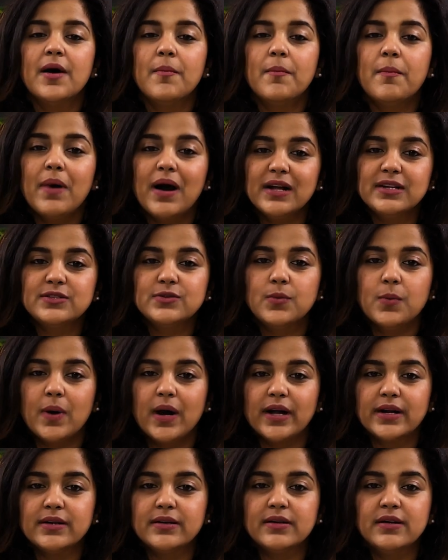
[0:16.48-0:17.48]
Part
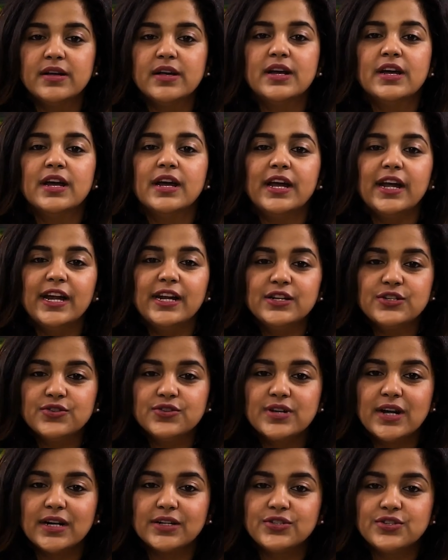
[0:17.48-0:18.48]
1,
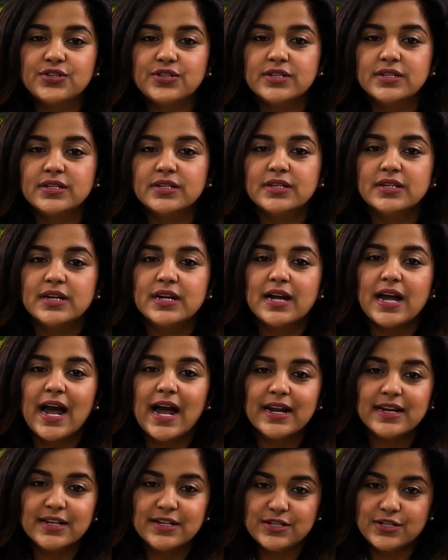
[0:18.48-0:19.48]
Introduction
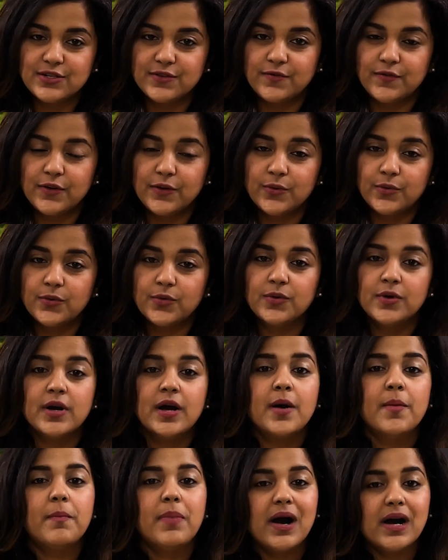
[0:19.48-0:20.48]
and Interview,
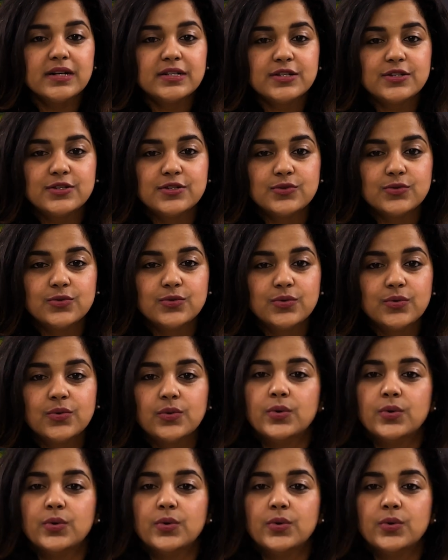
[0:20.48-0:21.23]
Part 2,